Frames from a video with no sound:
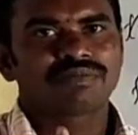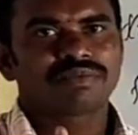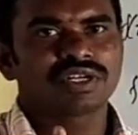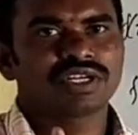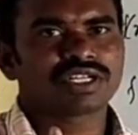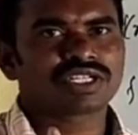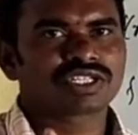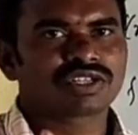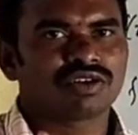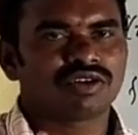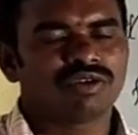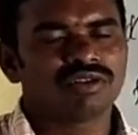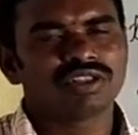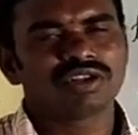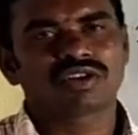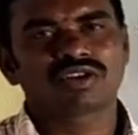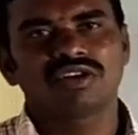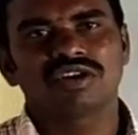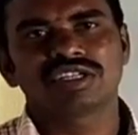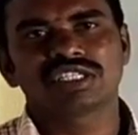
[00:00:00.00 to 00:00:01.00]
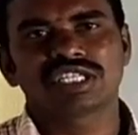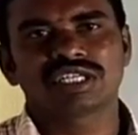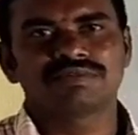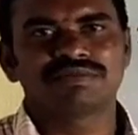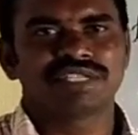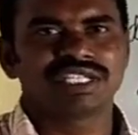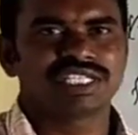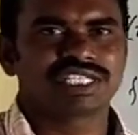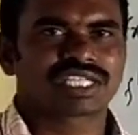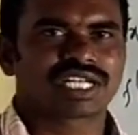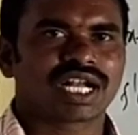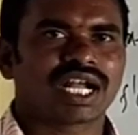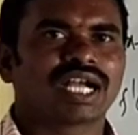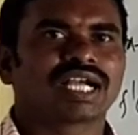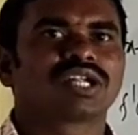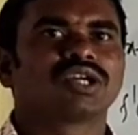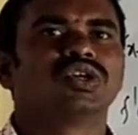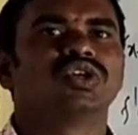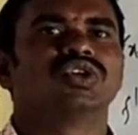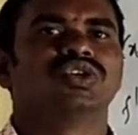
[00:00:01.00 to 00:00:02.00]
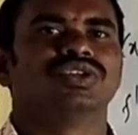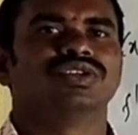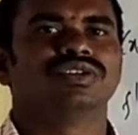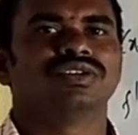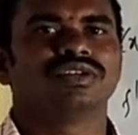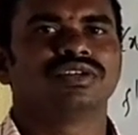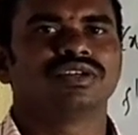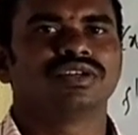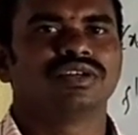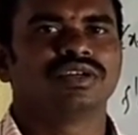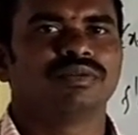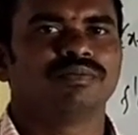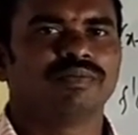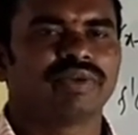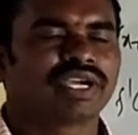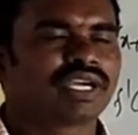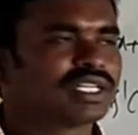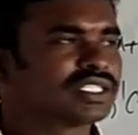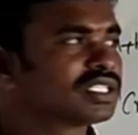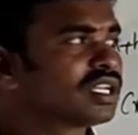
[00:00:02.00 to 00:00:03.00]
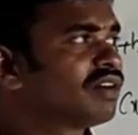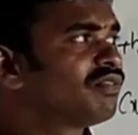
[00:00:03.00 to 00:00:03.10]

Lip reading: all the concepts is not good, because of